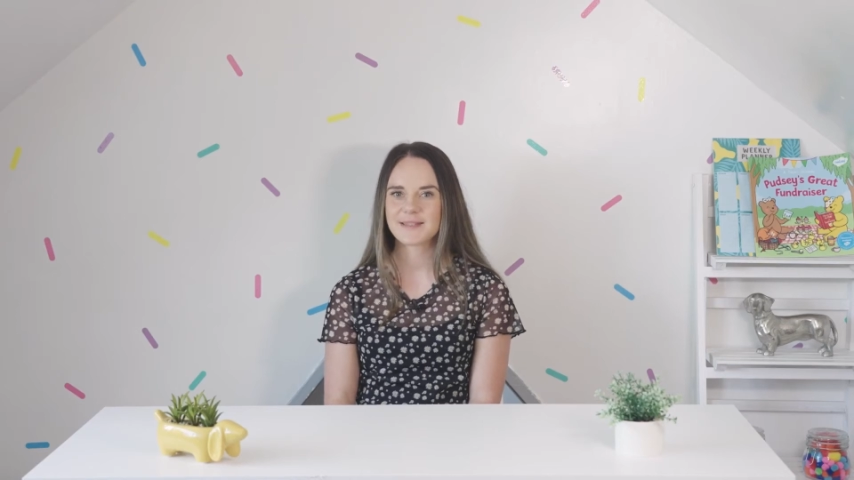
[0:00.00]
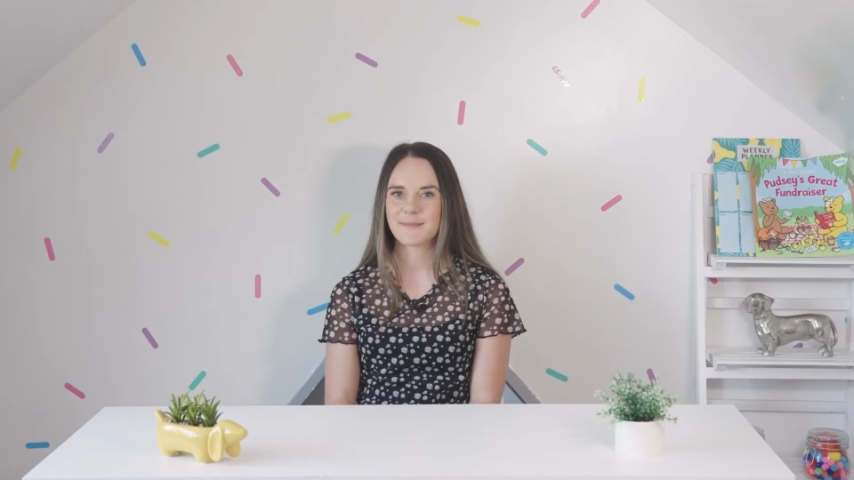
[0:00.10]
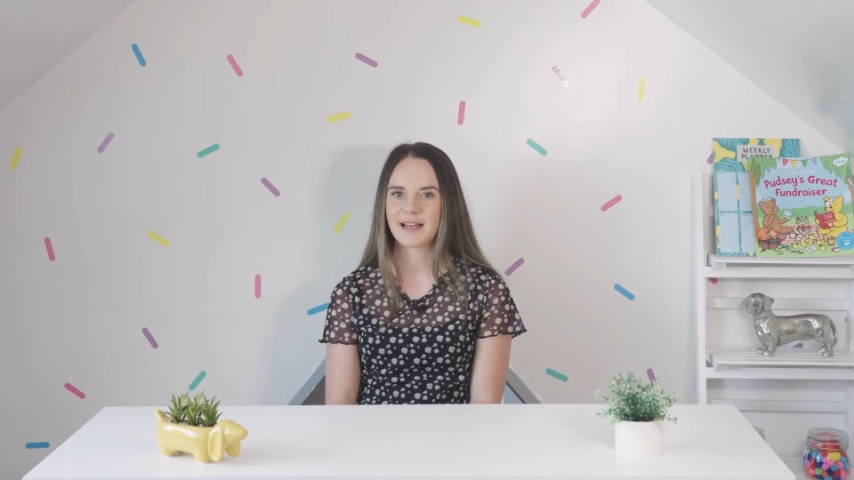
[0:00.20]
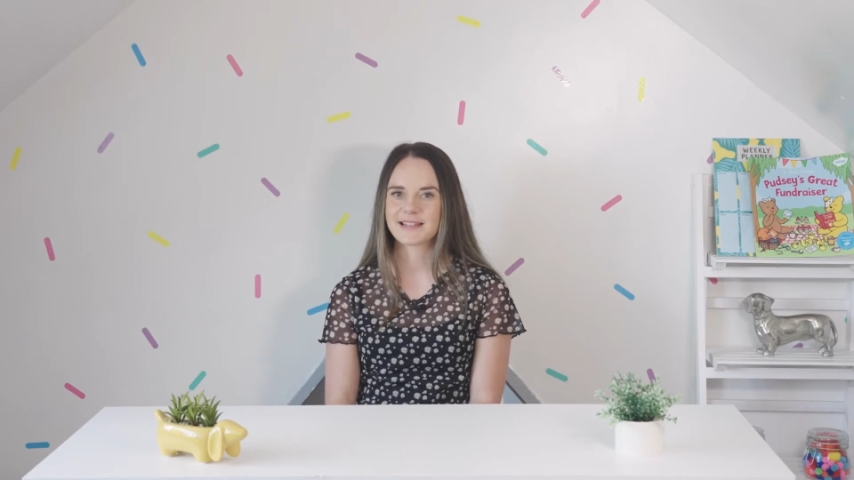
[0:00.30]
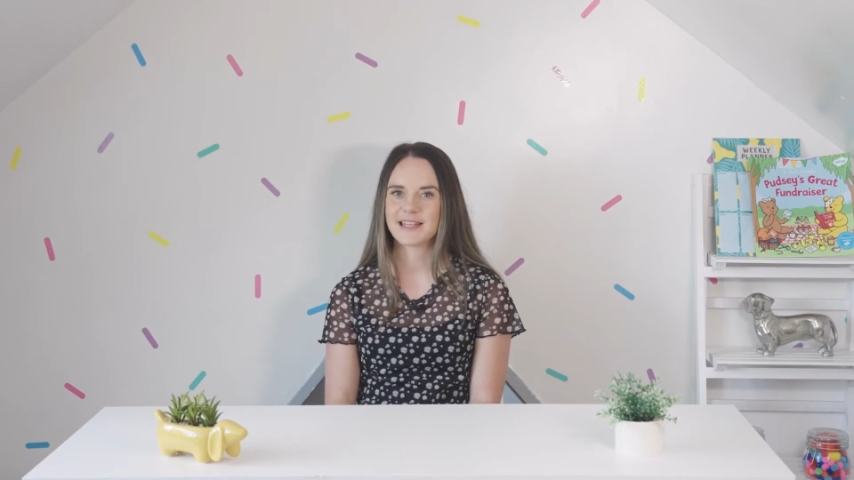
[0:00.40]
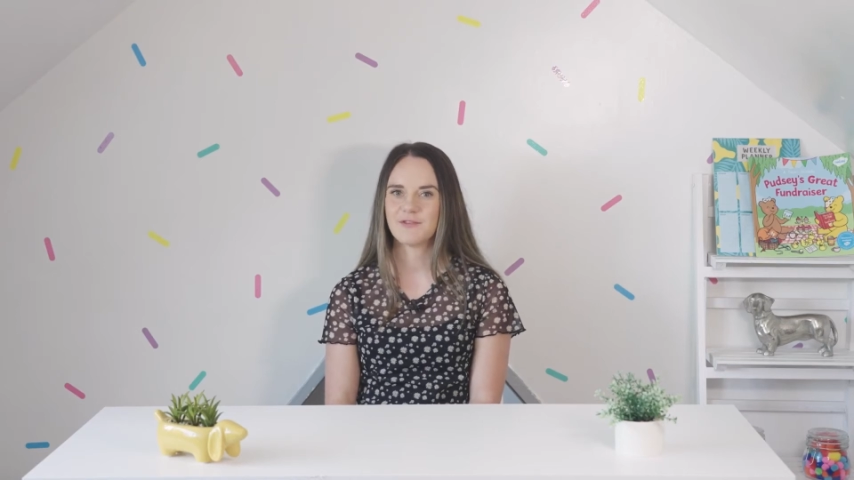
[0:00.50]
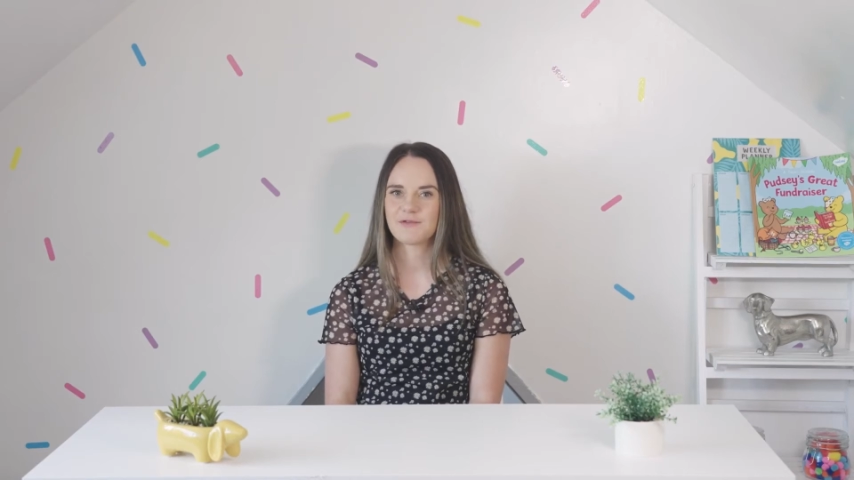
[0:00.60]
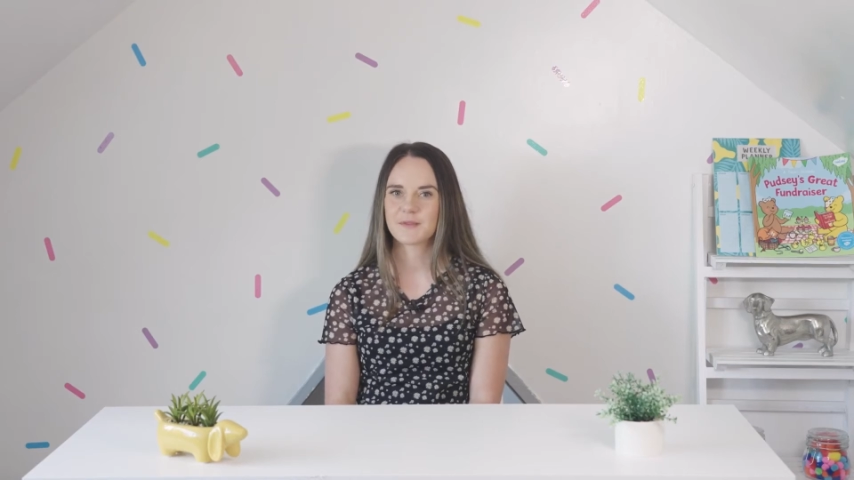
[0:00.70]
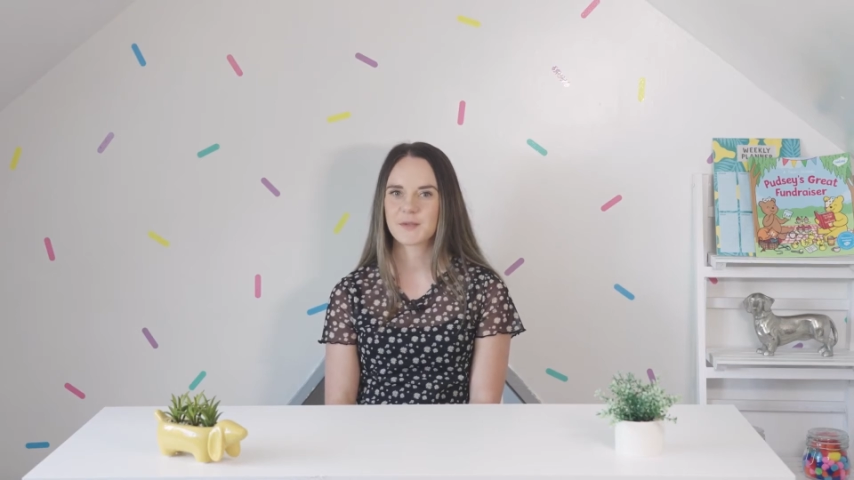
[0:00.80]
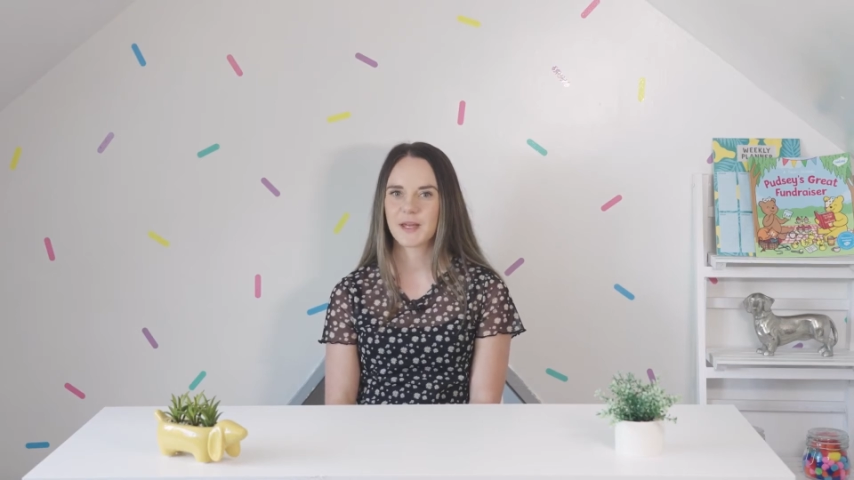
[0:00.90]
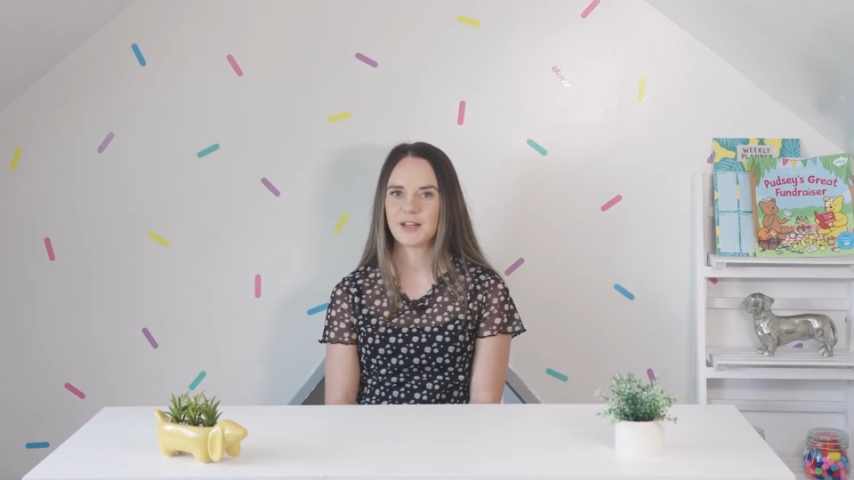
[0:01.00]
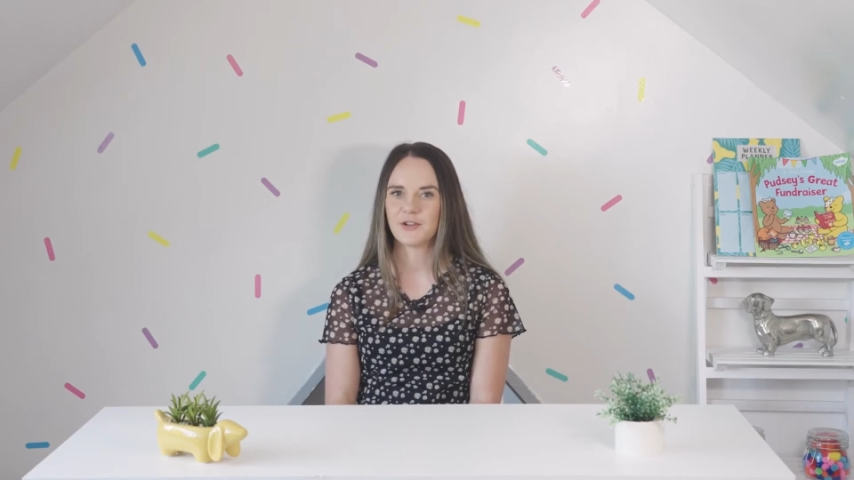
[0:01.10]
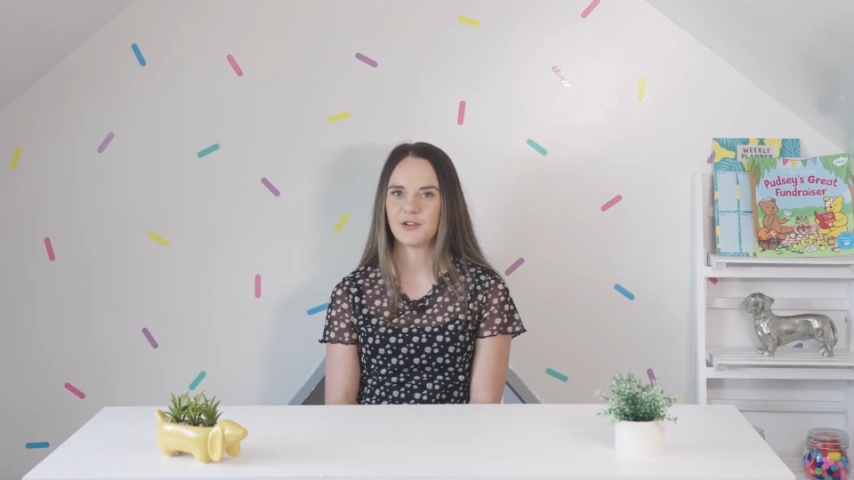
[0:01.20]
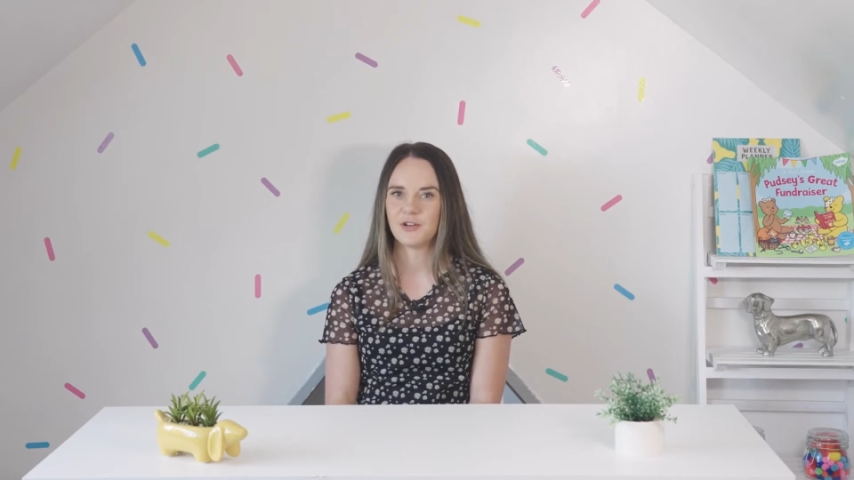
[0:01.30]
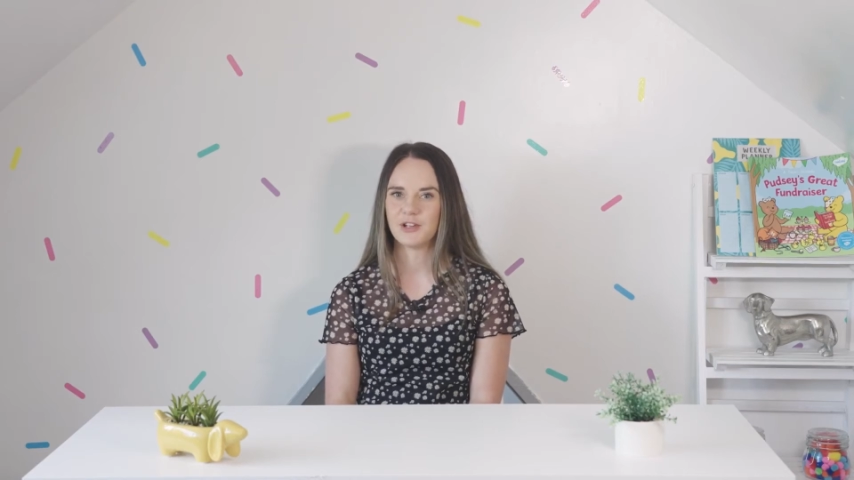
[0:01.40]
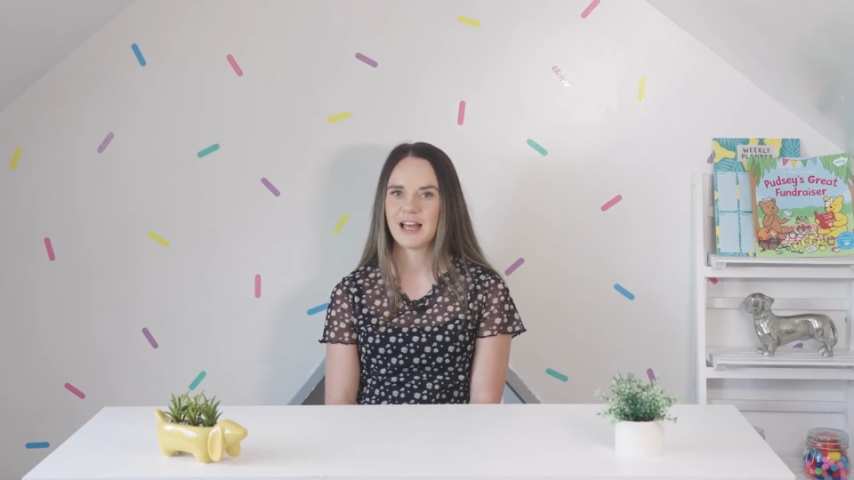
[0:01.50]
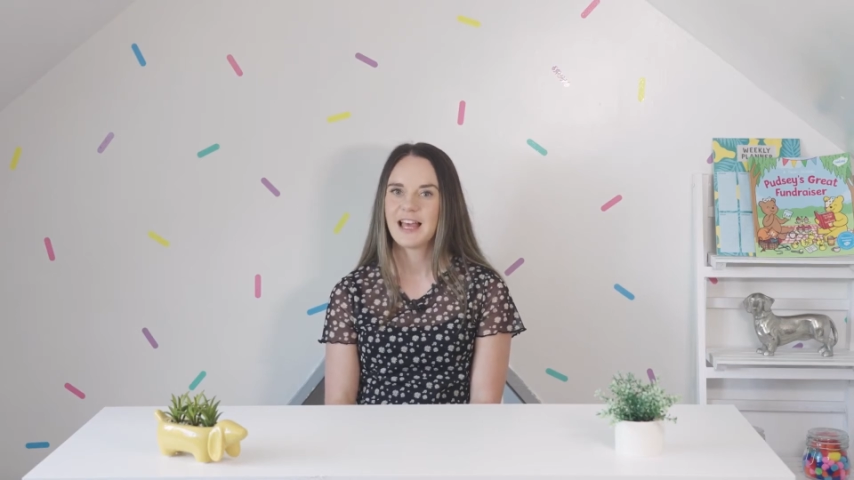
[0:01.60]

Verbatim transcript: Maxine from Twinkl